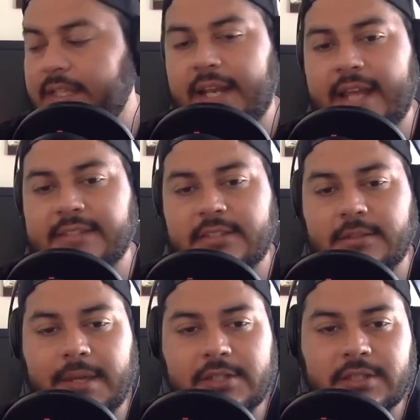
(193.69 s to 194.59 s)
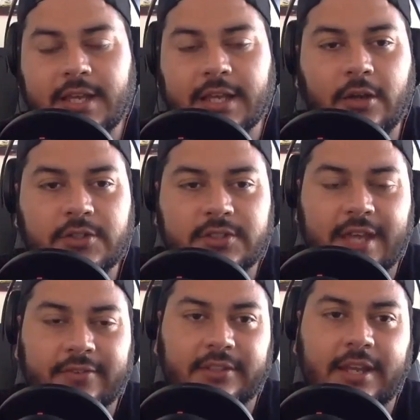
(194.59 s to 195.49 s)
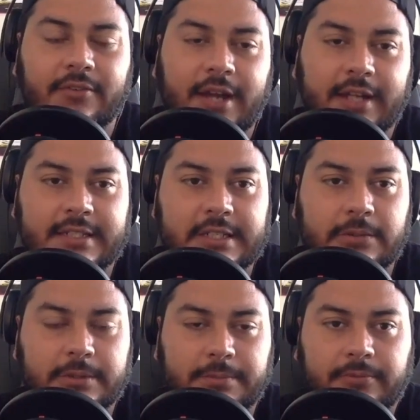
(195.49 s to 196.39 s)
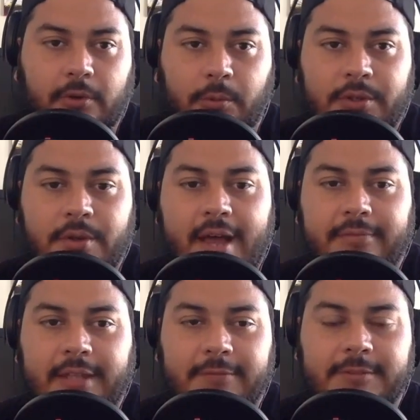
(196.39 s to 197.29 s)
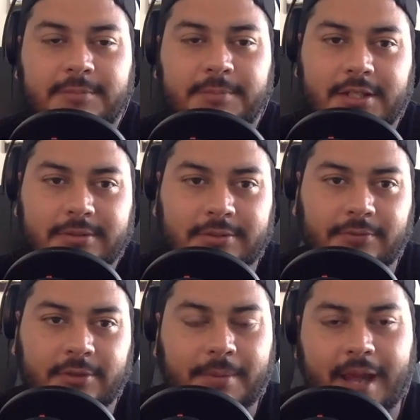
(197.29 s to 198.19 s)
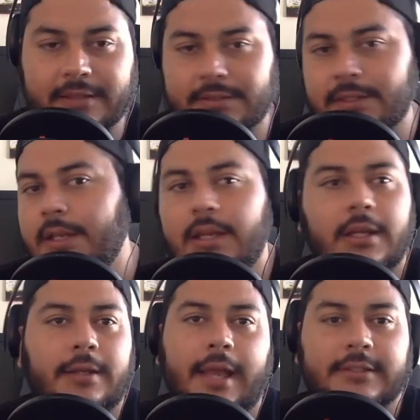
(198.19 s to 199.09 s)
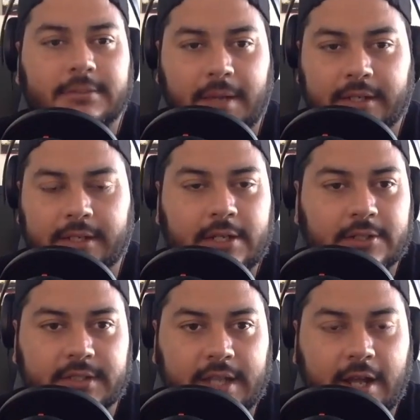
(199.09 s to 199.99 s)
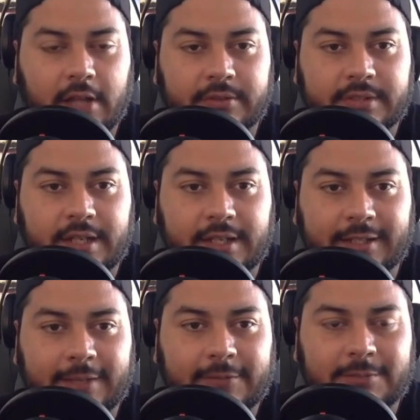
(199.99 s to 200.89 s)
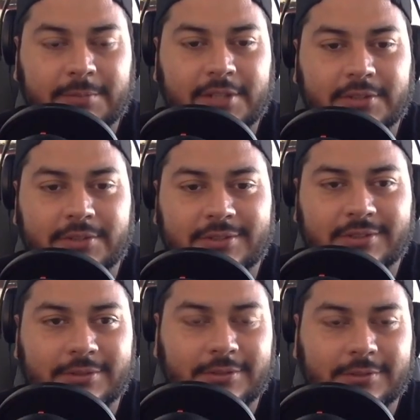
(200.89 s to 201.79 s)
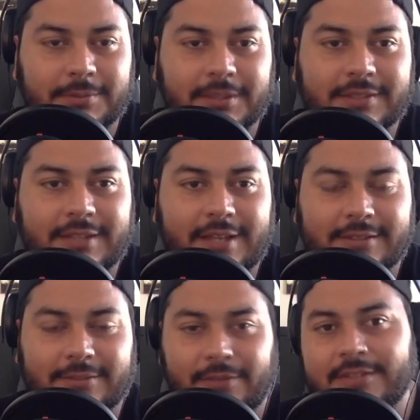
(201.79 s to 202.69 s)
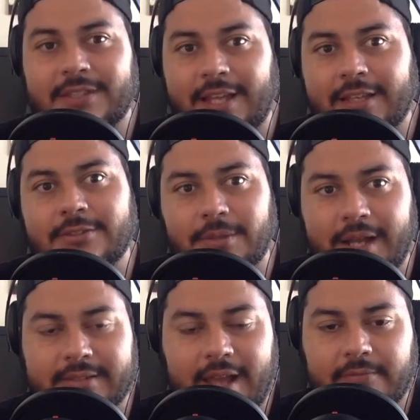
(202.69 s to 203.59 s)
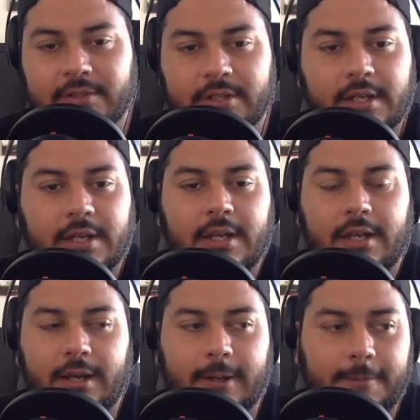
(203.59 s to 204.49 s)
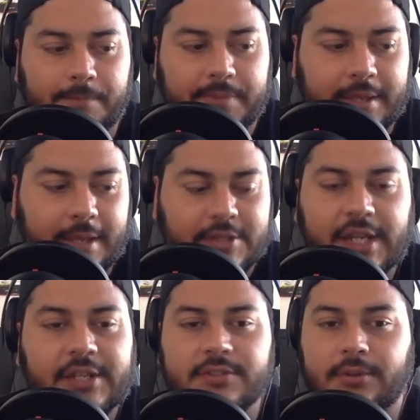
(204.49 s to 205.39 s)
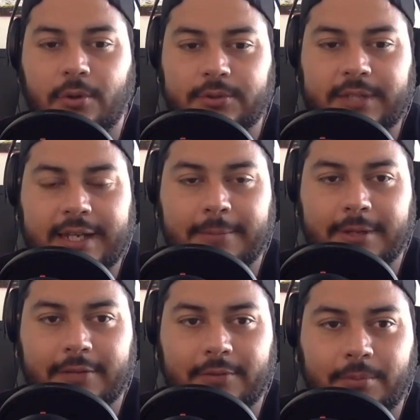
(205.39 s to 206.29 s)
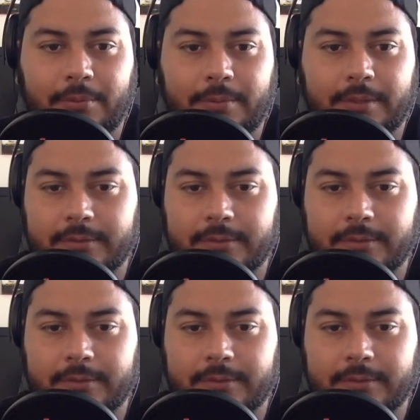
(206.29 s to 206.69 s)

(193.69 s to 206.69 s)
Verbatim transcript: it adds a dimension that coaches haven't never had to deal with before. When you have lefty specialists for the past X amount of years, and now all of a sudden a lefty specialist is useless because he has to face the next two guys after, um, it, it changes the whole dynamic of a bullpen.